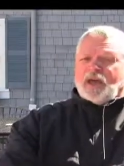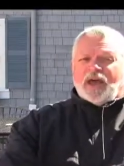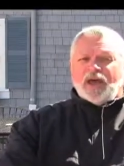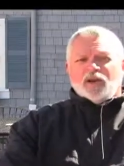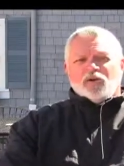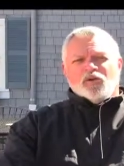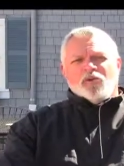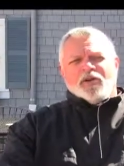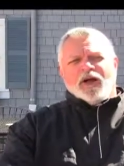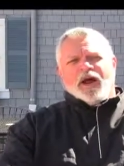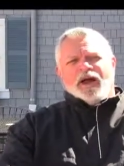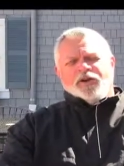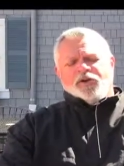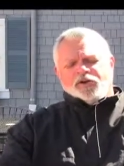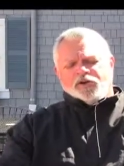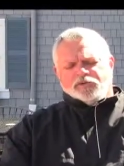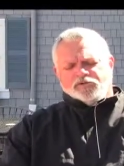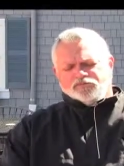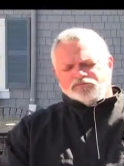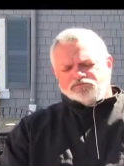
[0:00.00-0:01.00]
And a
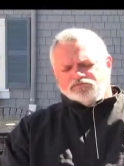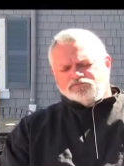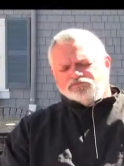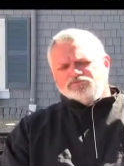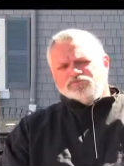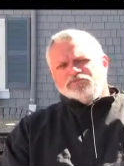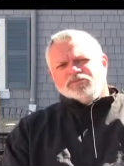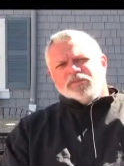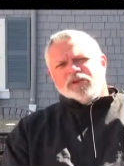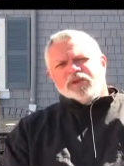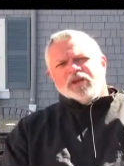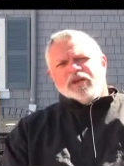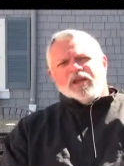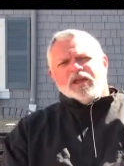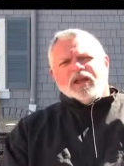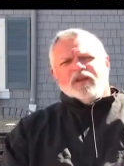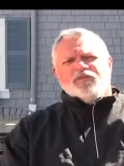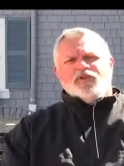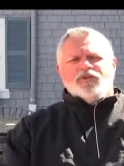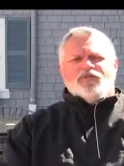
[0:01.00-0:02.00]
reminder,
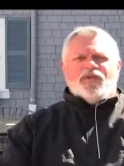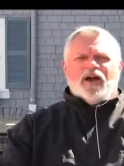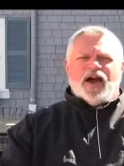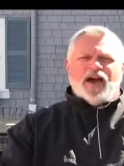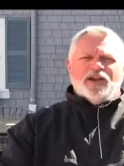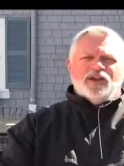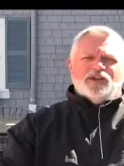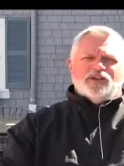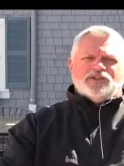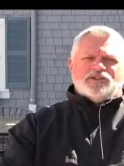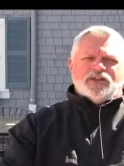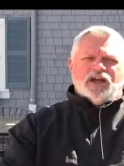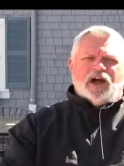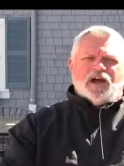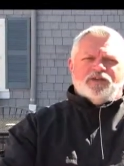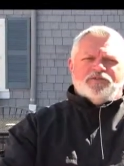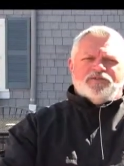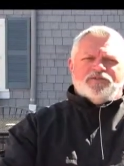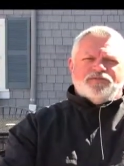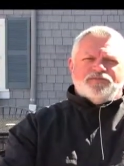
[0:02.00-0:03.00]
if you find
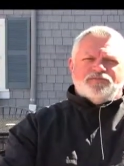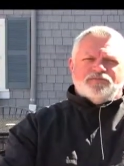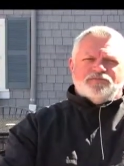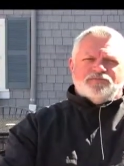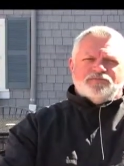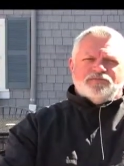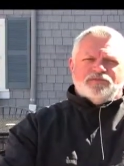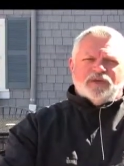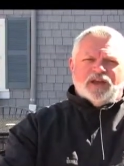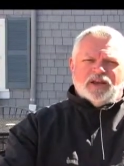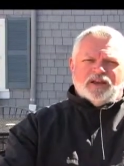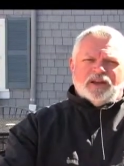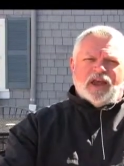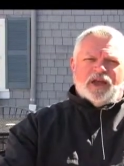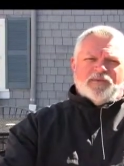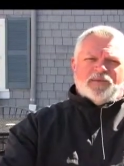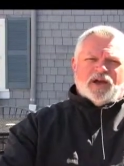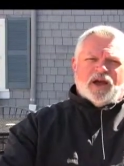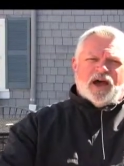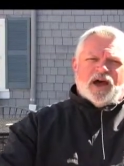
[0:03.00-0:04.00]
yourself in
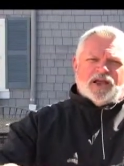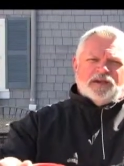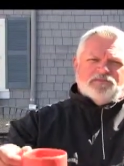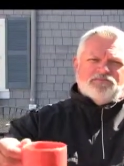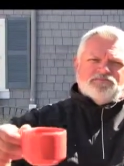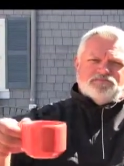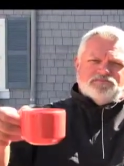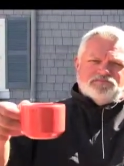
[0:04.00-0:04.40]
Cape Cod,